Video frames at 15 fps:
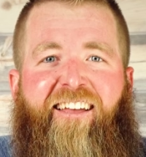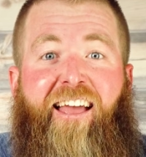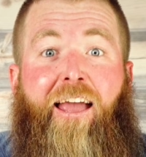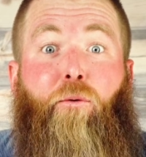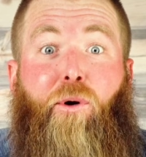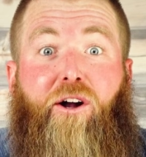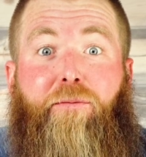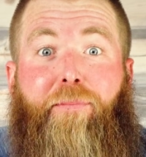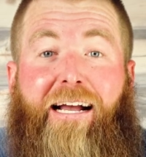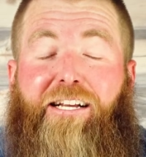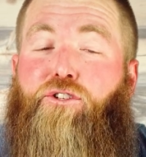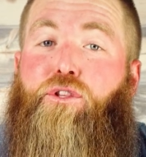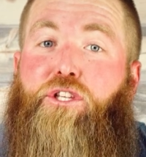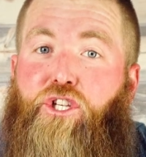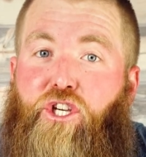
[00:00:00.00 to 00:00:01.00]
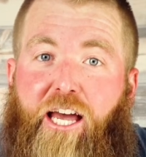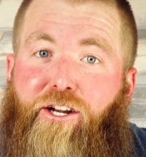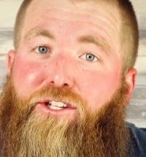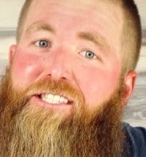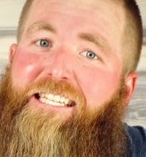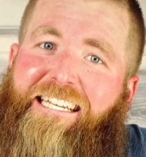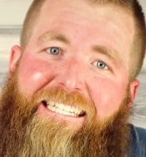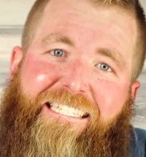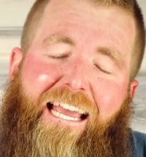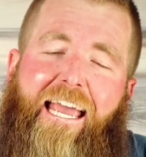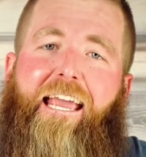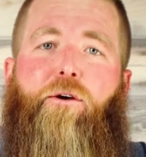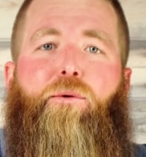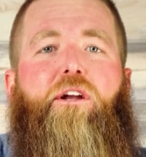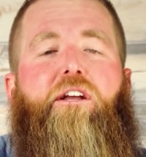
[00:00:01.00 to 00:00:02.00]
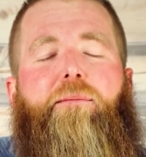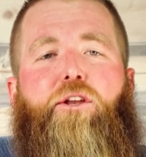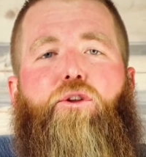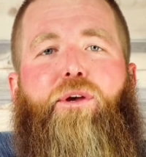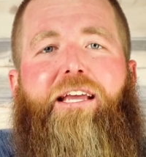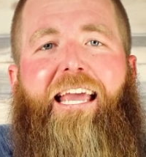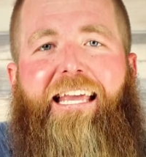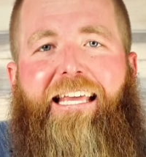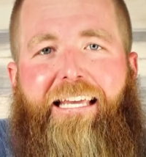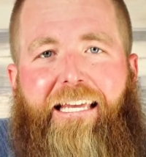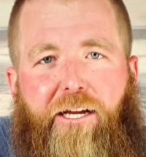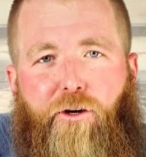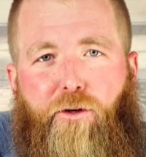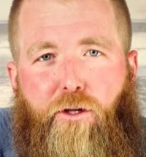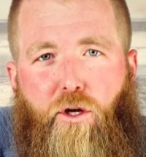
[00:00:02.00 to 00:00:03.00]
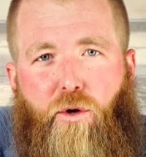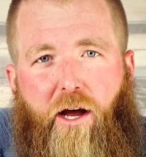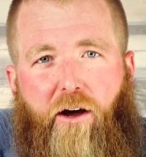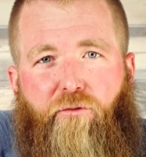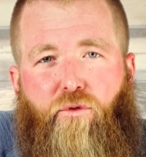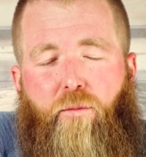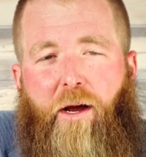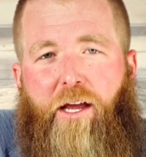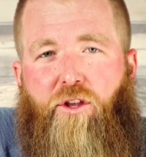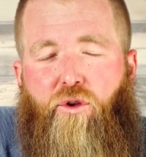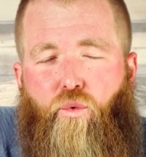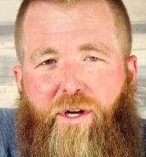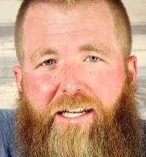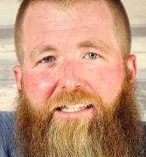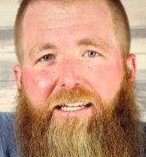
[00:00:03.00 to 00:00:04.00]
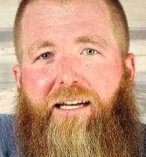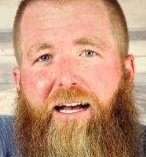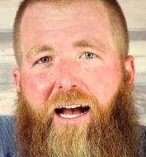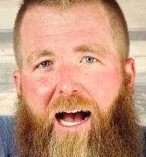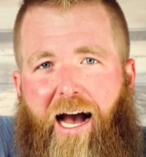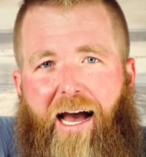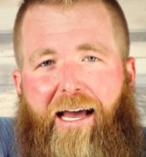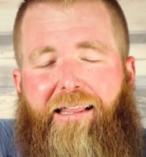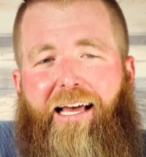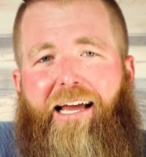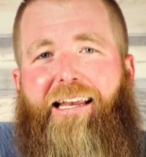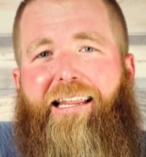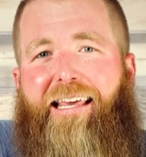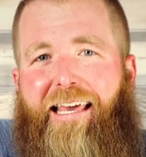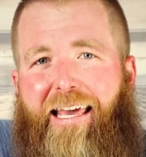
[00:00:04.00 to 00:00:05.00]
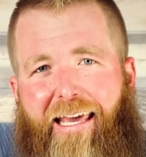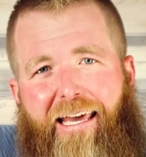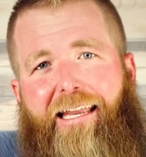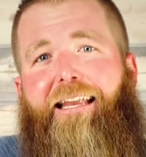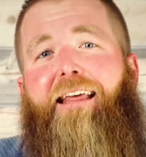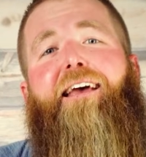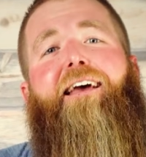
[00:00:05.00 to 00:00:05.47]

Hey, welcome back to the channel. Today we're gonna be doing a gear loadout for my Uinta Highline kit.